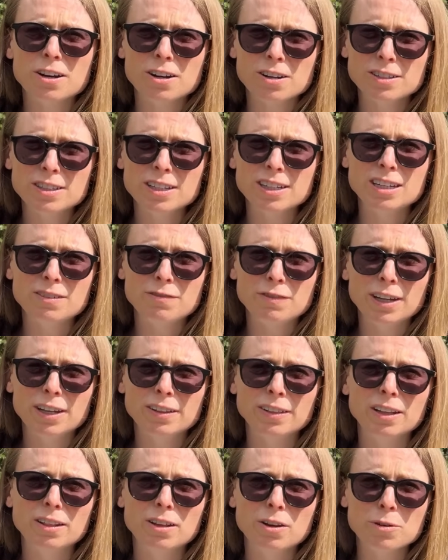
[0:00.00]
are
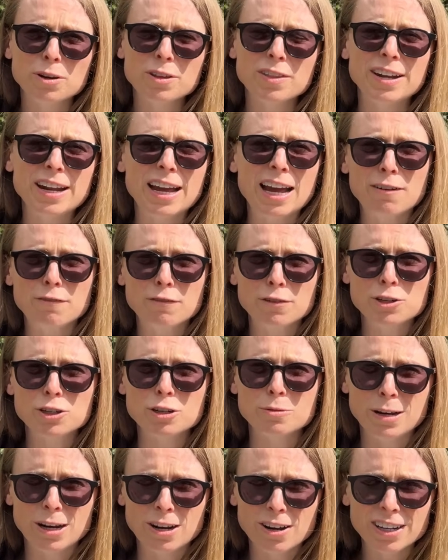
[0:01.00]
significantly lower than
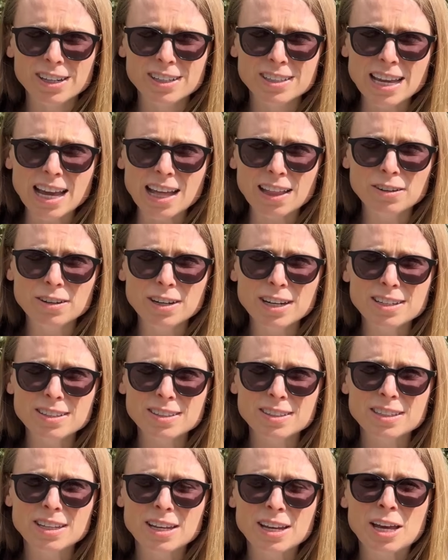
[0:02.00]
average American
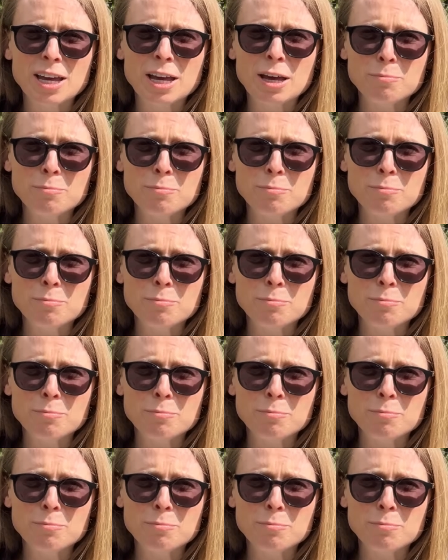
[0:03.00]
salaries,